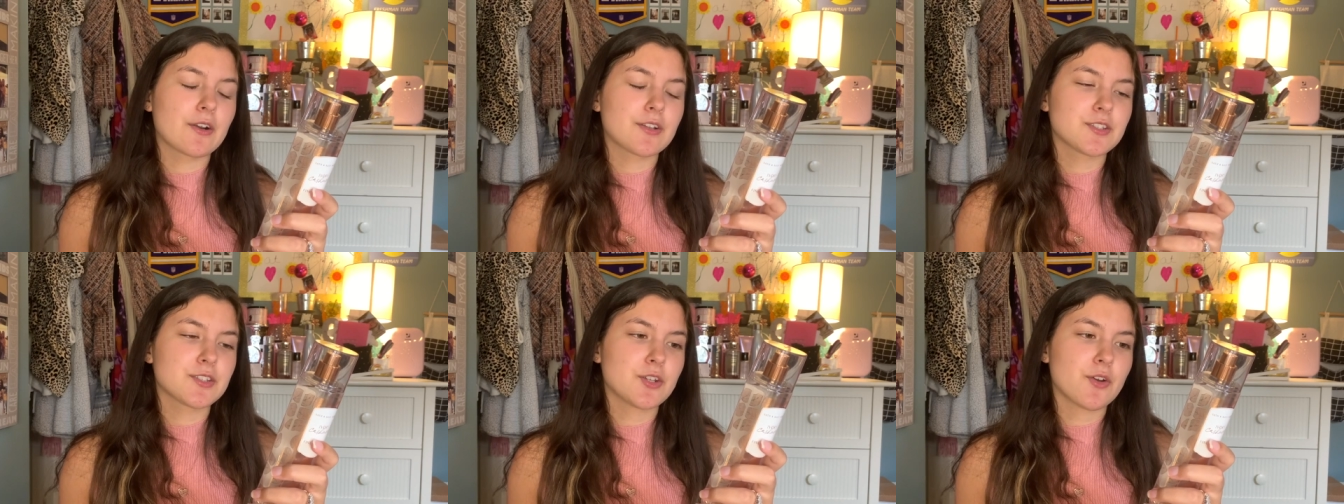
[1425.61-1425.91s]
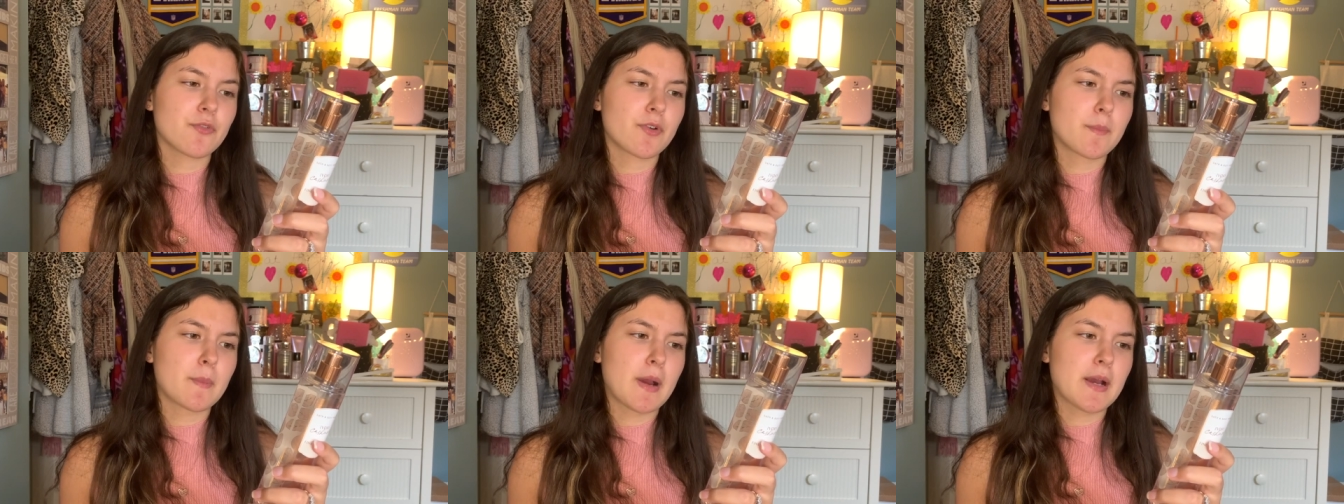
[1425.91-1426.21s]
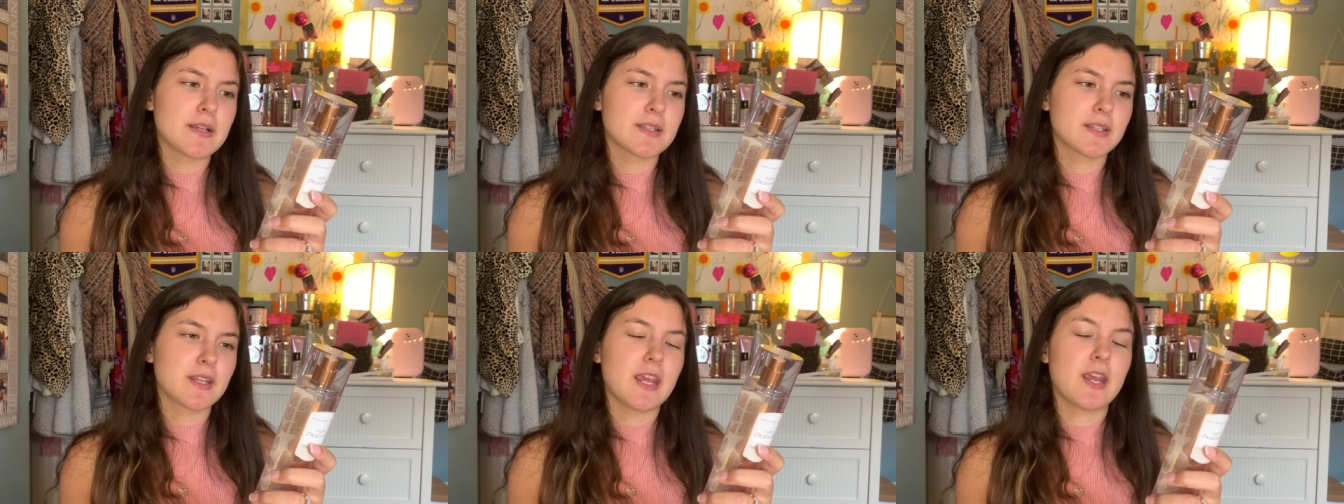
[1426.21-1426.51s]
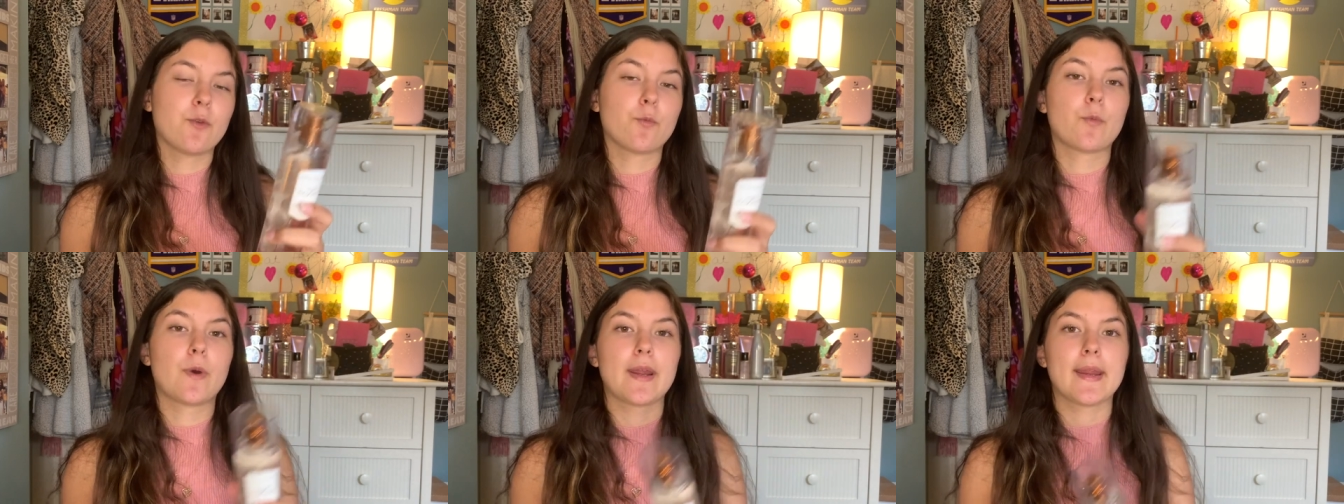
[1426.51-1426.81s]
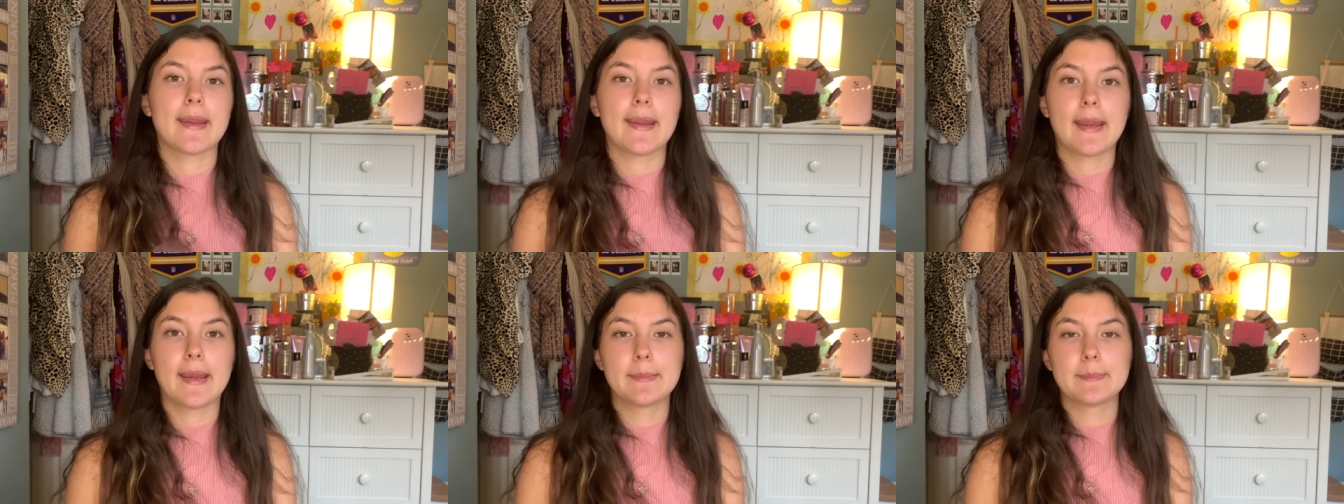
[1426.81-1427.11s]
Silver Musk, and
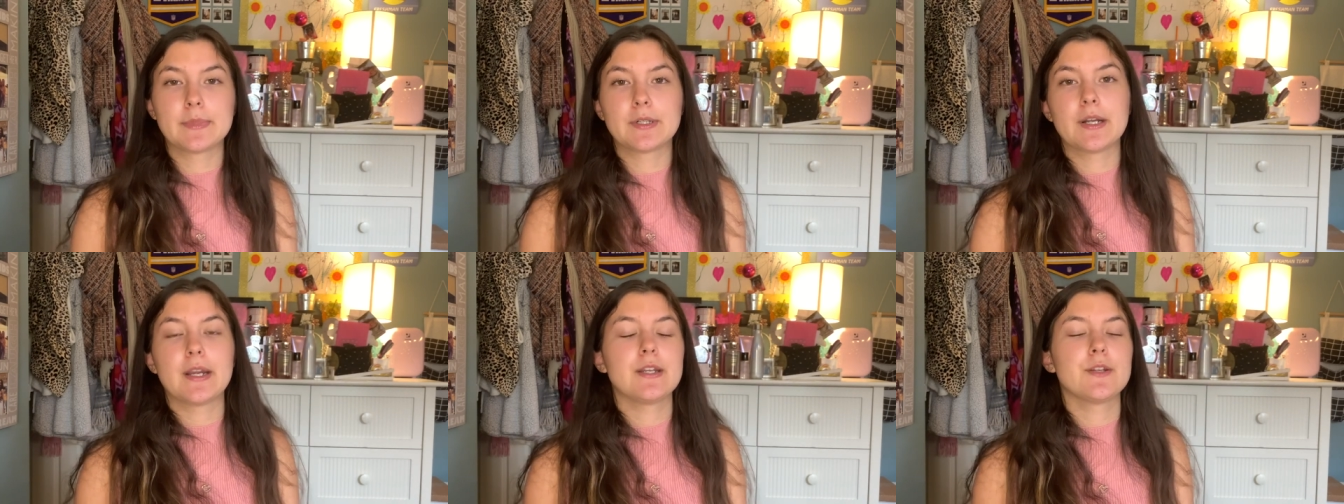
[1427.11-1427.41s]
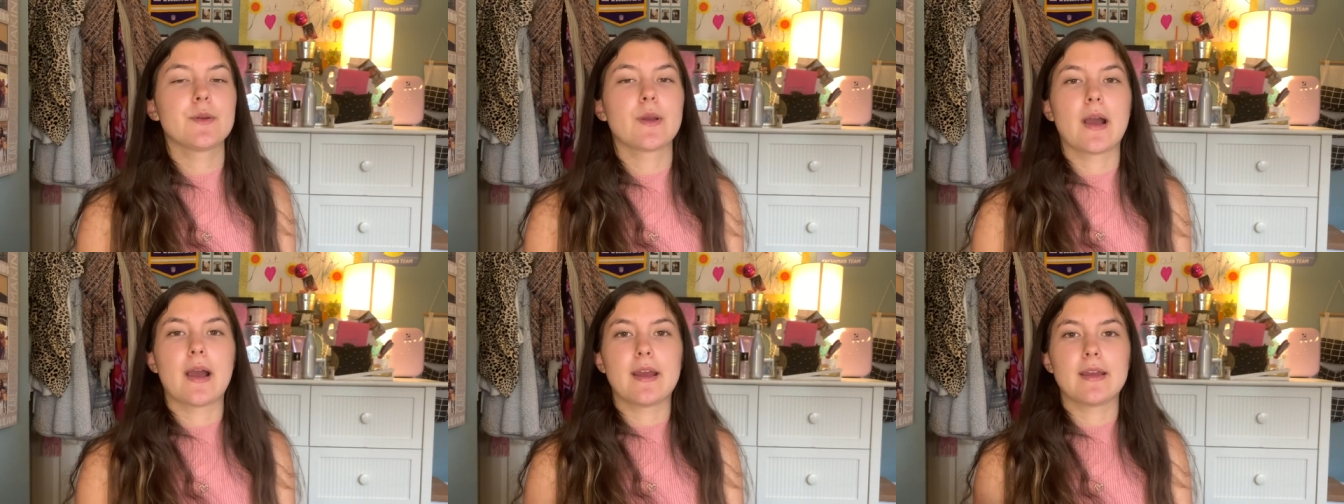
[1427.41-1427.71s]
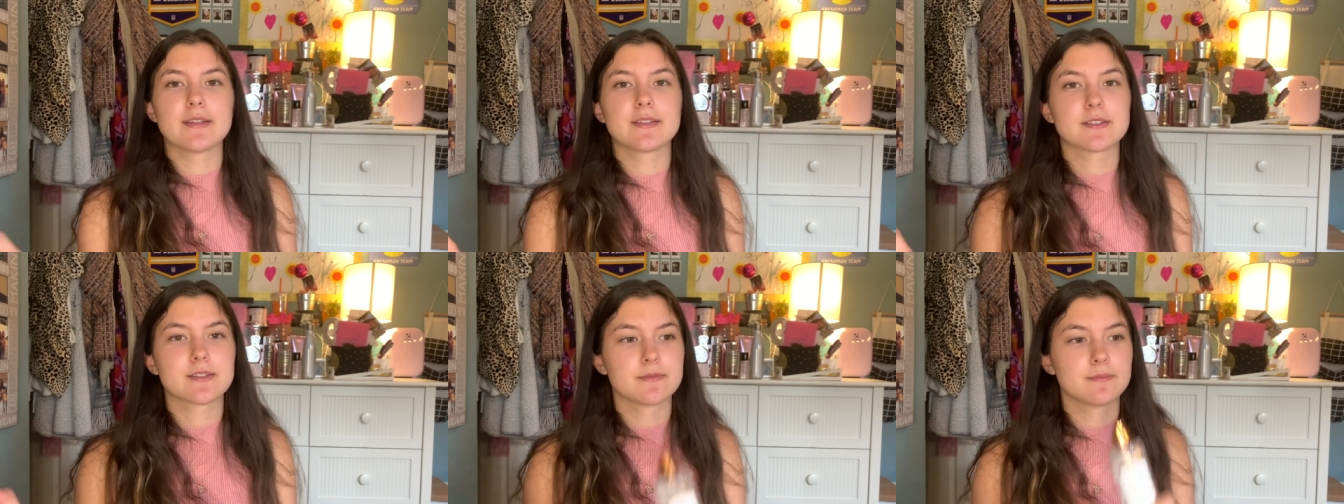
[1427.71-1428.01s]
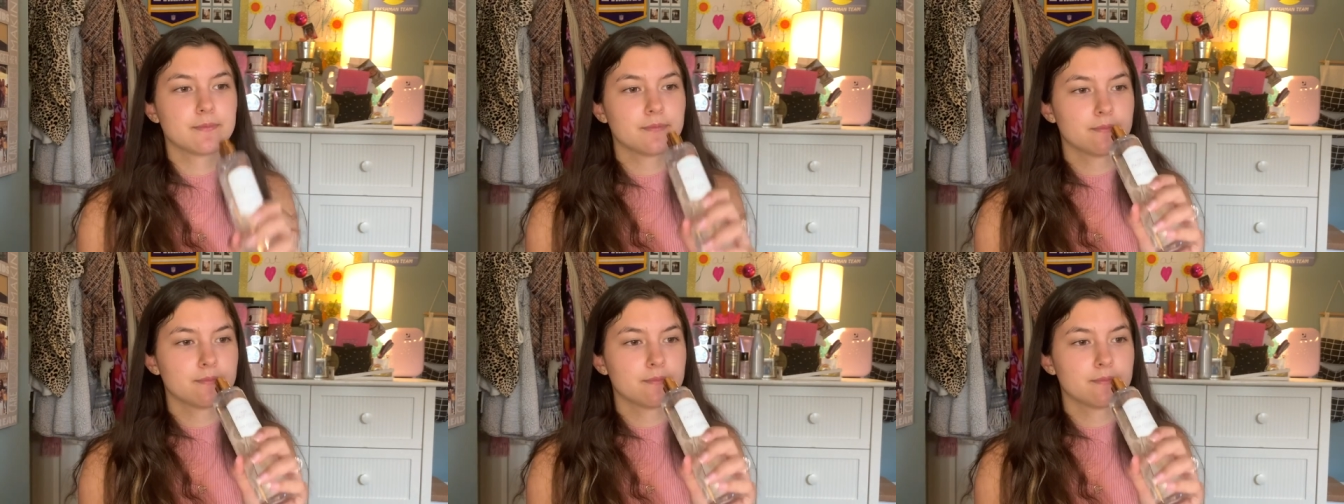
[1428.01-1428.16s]
White Amber. And you guys,